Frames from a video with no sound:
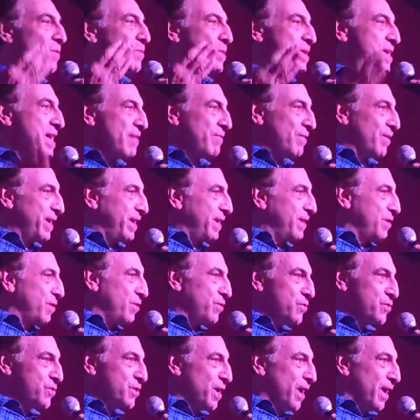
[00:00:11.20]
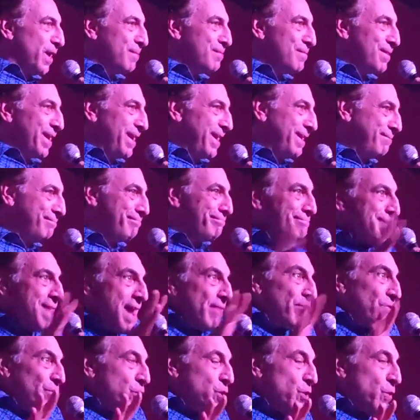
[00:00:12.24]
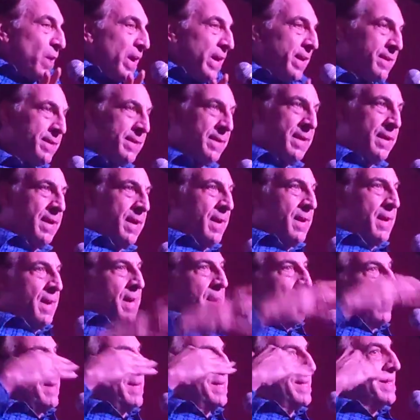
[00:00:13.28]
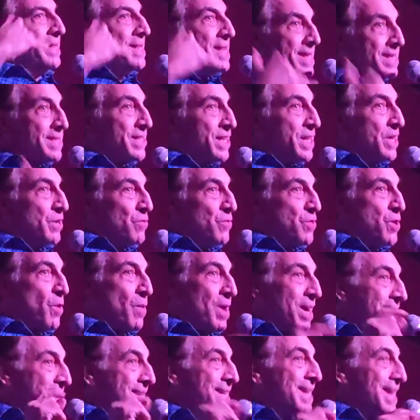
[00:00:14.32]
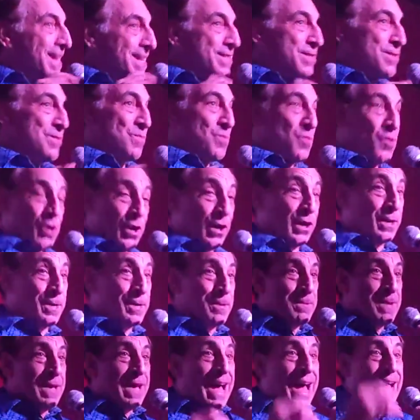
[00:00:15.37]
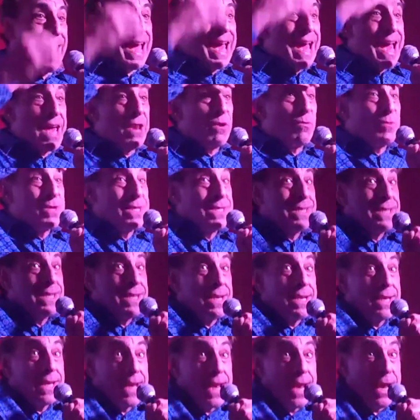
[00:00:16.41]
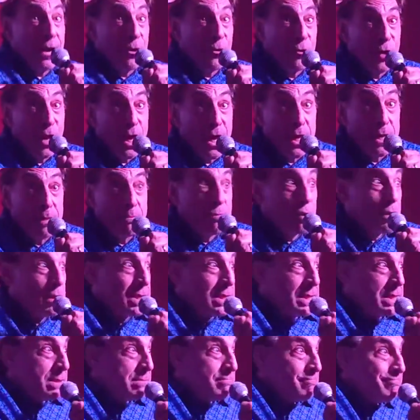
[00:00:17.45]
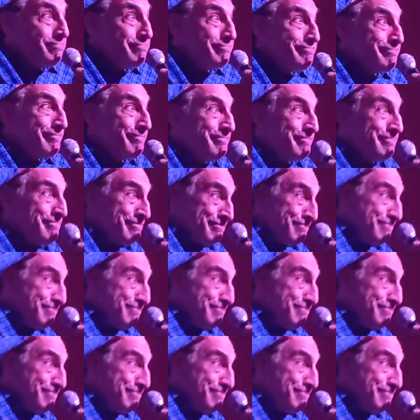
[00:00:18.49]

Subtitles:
I would never get a nose job, right? Never do it. This year, though, I did get some work. I had a receding hairline put in. Told